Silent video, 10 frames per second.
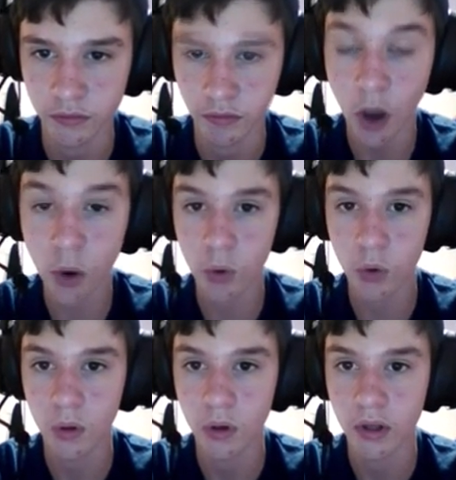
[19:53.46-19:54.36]
Oh!
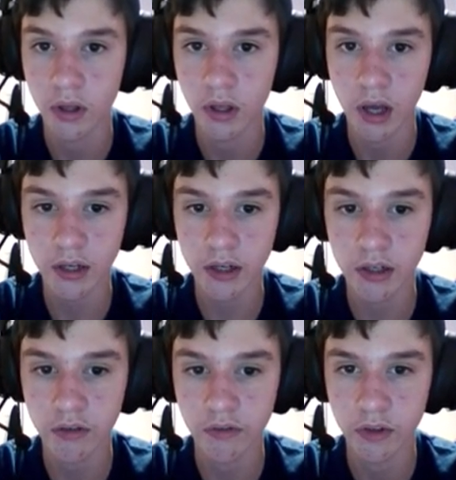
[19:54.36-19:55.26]
I didn't
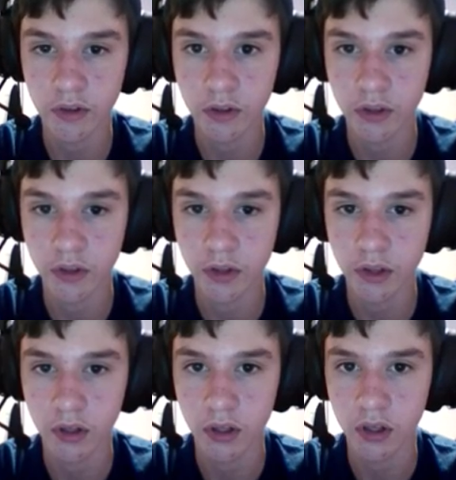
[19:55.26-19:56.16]
even...
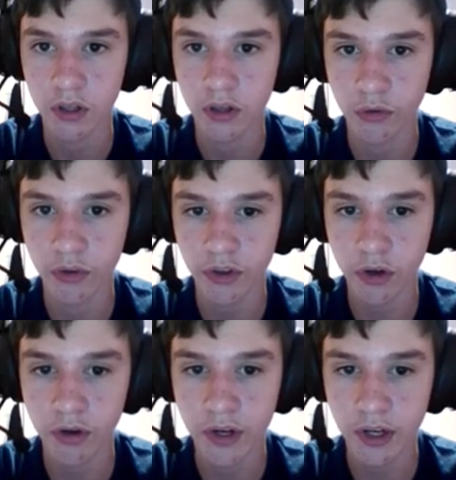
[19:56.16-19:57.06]
They're
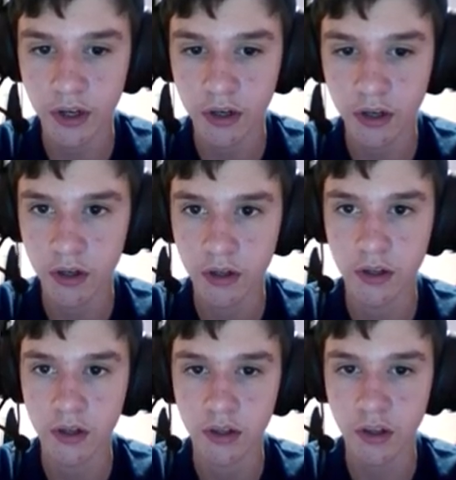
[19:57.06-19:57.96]
reloading.
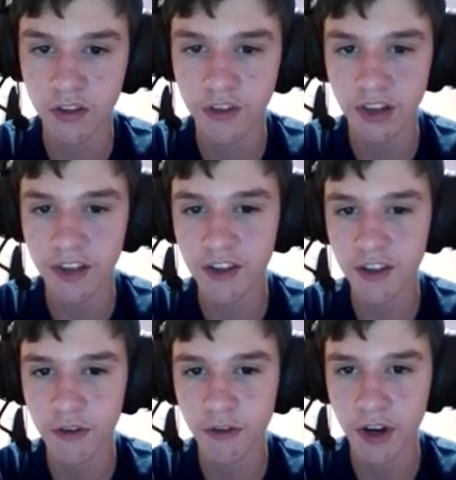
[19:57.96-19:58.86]
That's, that's a
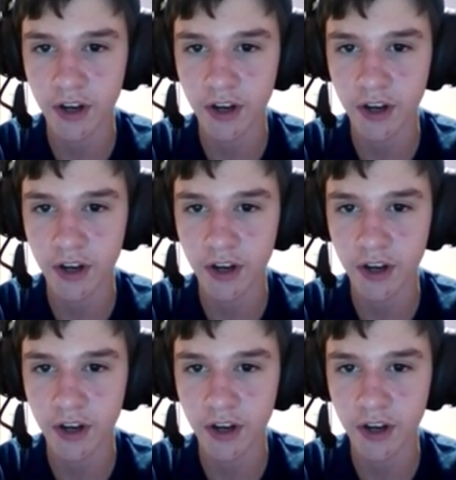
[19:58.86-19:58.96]
clever...